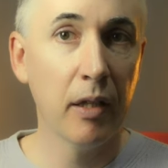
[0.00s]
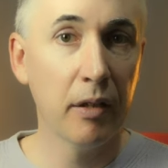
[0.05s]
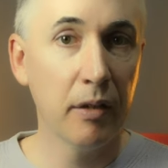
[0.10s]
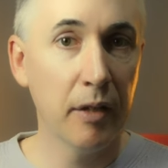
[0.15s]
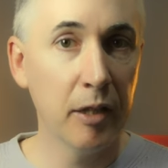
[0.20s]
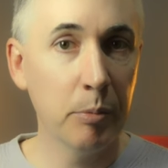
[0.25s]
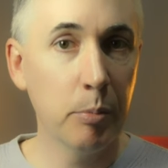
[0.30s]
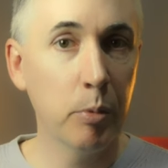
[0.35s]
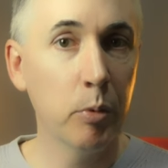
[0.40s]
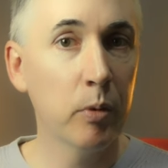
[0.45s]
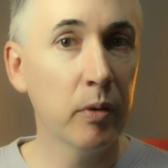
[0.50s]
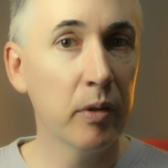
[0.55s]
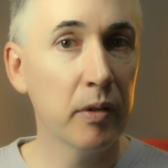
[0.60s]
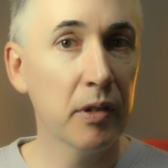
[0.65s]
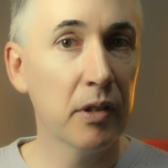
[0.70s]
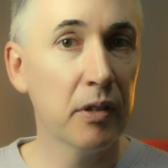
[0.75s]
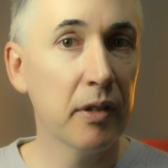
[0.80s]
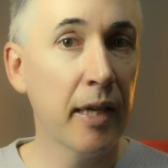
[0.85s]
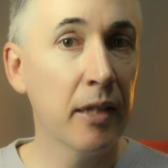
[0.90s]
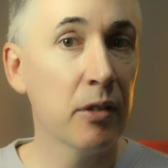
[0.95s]
this book
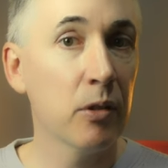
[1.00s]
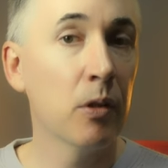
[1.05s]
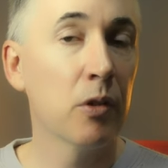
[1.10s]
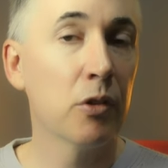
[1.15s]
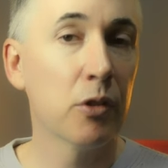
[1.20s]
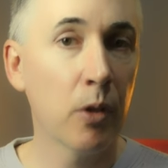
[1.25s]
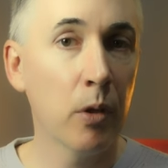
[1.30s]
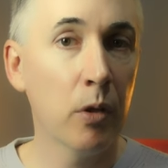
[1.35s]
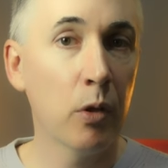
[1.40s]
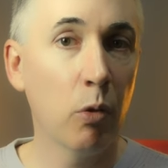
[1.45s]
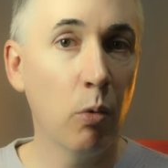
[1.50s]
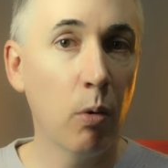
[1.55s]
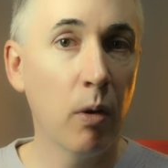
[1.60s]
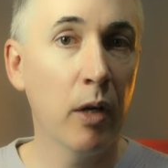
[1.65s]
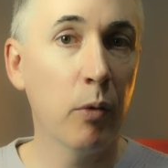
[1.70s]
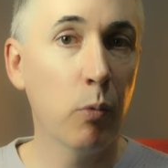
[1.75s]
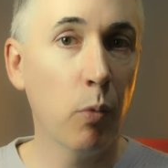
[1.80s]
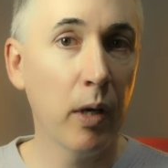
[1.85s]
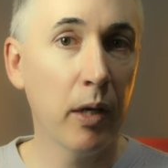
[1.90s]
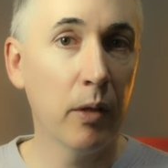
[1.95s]
stands on its own
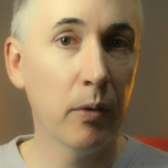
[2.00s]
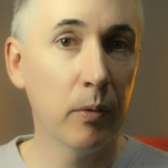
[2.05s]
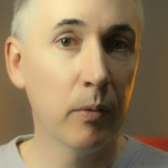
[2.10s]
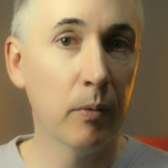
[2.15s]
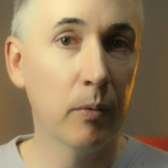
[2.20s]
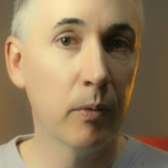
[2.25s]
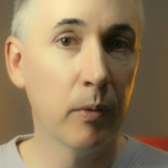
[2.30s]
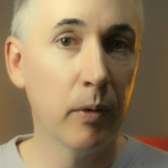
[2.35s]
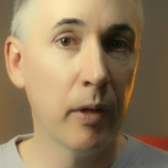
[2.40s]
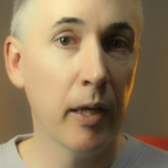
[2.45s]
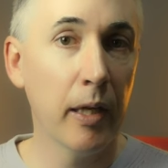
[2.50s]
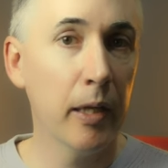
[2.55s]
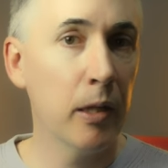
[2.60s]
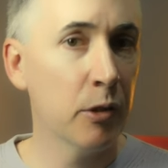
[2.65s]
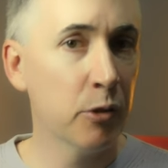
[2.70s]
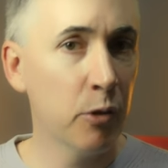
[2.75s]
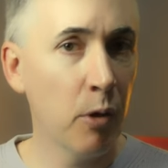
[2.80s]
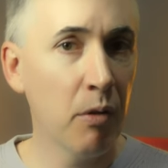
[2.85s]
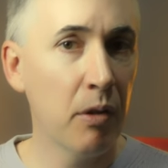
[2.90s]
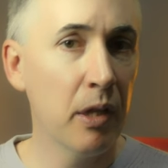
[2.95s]
quite well, and I
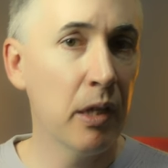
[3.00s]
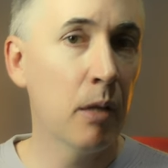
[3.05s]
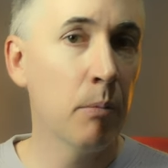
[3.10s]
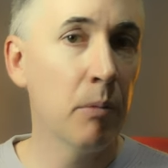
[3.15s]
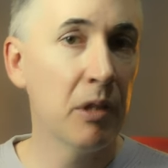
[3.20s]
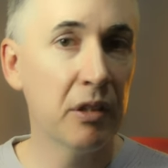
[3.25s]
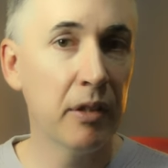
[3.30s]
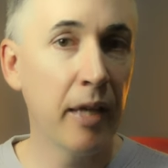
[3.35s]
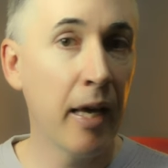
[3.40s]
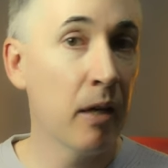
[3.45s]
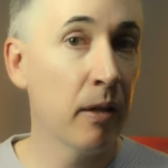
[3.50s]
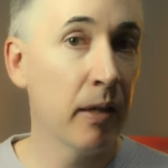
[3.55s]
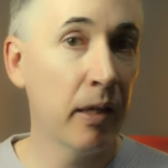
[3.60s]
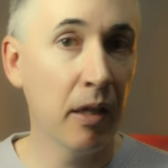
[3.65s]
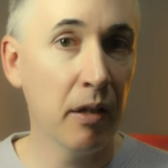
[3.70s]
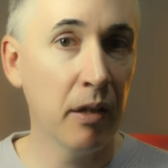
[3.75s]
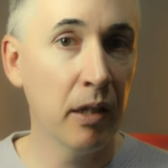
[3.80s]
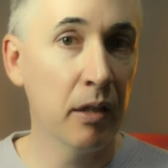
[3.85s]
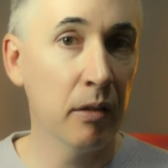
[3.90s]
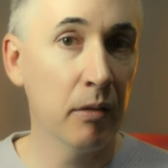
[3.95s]
don't think I missed out on
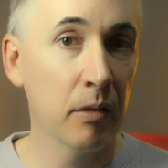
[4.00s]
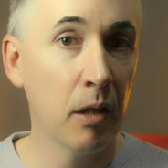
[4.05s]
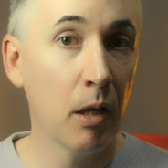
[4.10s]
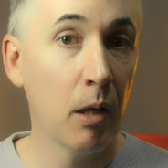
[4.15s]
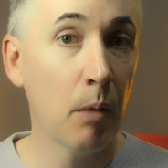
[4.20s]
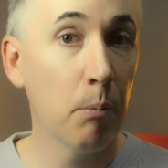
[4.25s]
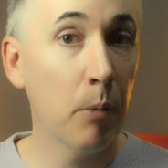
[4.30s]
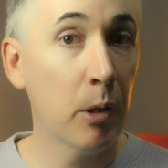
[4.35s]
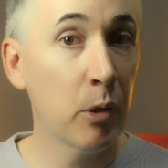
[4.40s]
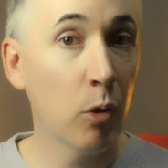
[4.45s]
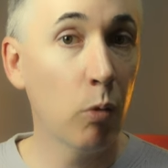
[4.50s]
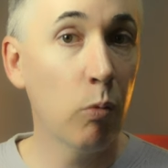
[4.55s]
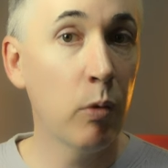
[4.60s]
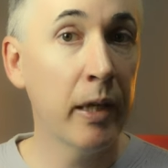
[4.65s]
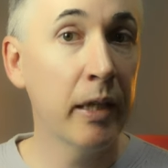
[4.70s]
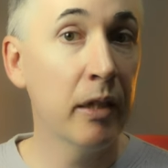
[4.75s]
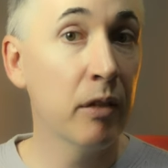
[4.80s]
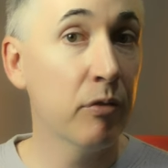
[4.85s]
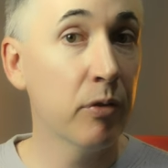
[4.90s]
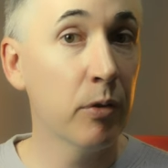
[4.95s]
anything by not
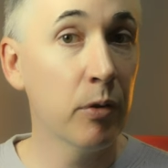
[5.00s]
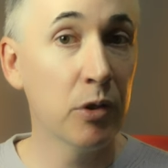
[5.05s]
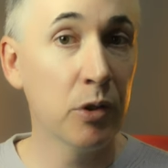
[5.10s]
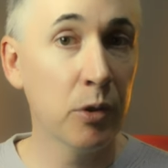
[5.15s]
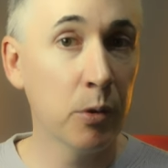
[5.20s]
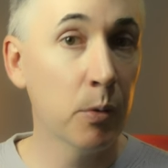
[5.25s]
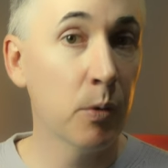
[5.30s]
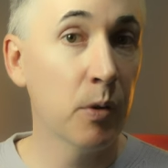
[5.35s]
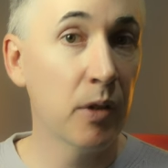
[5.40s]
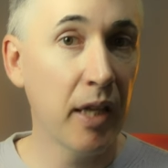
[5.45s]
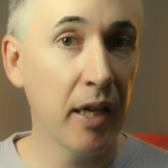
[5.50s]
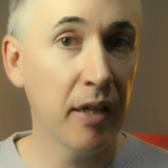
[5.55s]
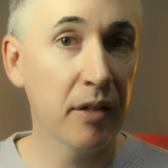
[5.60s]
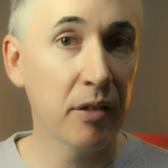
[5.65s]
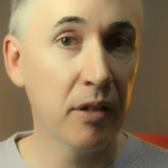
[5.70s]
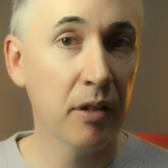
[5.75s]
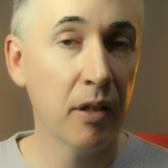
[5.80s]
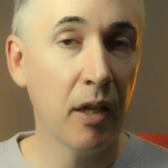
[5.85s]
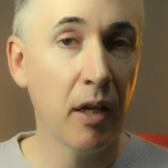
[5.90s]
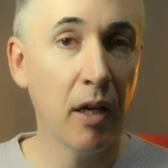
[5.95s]
reading the first two
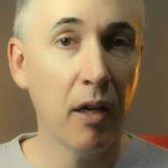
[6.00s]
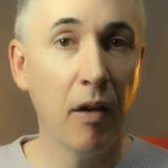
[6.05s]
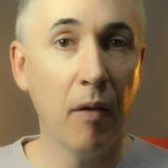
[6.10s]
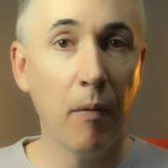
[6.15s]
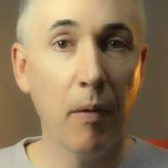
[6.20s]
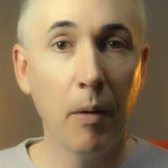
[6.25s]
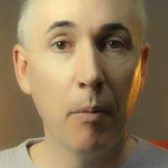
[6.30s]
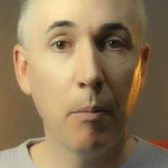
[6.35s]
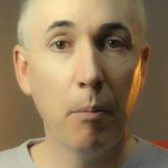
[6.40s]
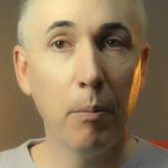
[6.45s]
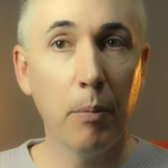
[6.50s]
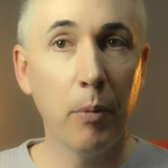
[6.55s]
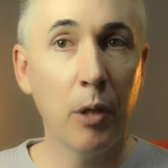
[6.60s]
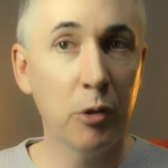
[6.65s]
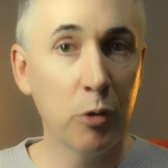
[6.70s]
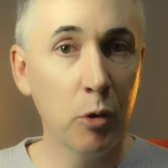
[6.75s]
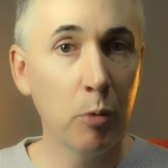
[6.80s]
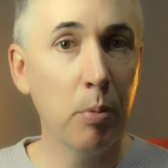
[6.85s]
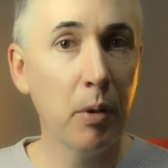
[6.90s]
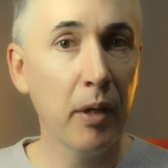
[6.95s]
yet. But I
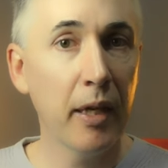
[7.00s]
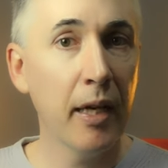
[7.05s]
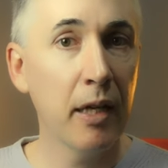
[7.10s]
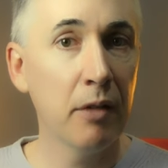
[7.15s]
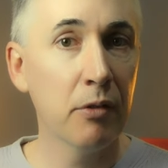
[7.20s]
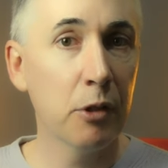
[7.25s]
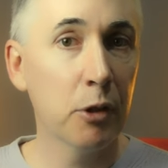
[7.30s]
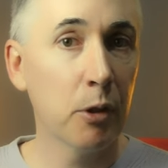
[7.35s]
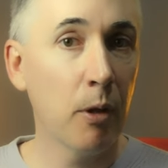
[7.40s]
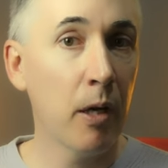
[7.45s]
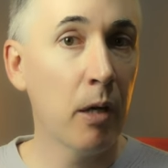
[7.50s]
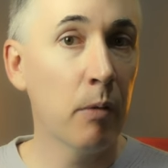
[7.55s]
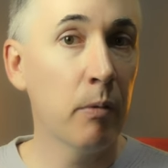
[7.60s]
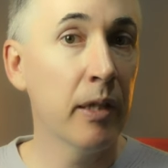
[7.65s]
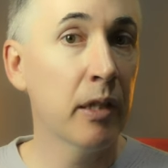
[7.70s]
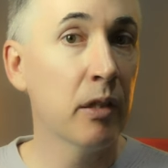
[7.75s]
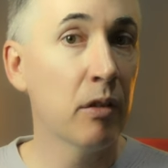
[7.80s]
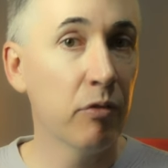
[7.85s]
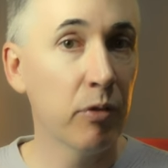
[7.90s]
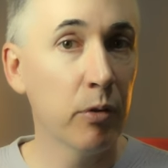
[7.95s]
do plan to try to
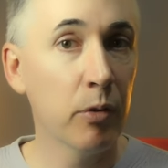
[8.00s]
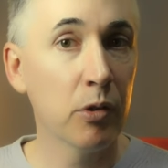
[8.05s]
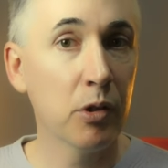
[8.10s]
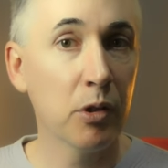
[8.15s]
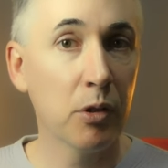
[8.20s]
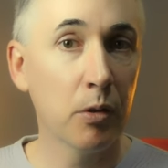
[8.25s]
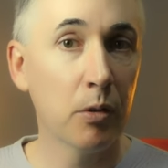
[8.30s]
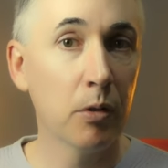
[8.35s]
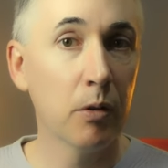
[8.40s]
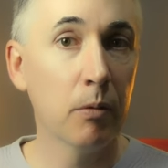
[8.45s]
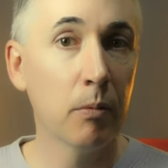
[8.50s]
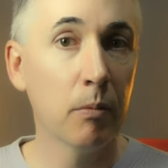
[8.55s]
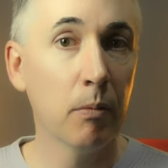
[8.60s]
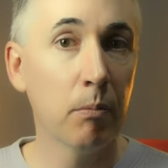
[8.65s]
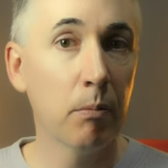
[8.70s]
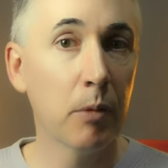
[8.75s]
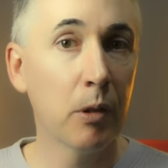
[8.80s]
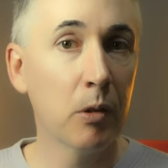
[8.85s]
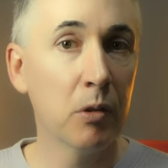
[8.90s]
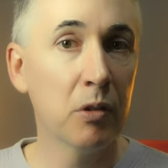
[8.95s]
read the first two
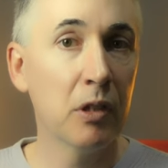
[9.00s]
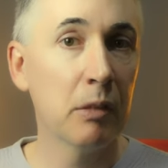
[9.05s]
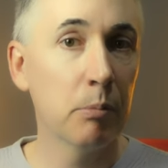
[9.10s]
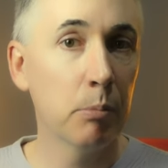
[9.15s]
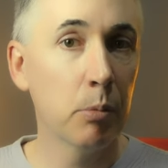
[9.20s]
because this